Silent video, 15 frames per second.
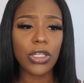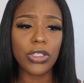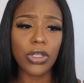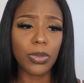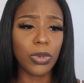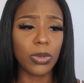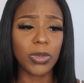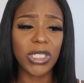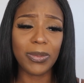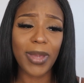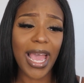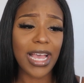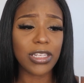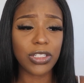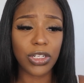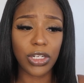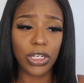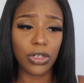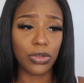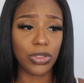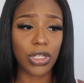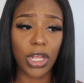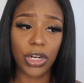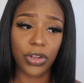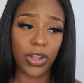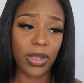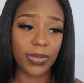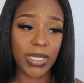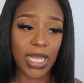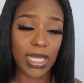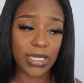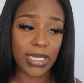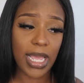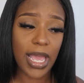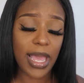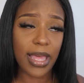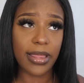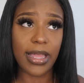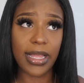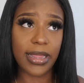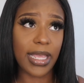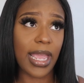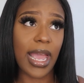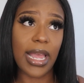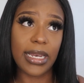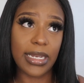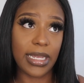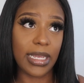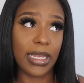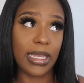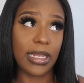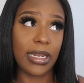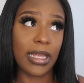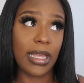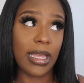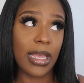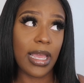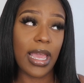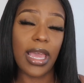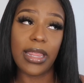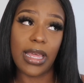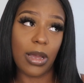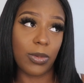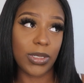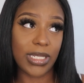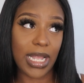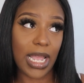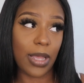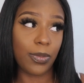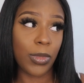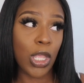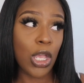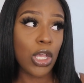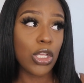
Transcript: So boom, she passed her little sonogram test that they had did and that was that.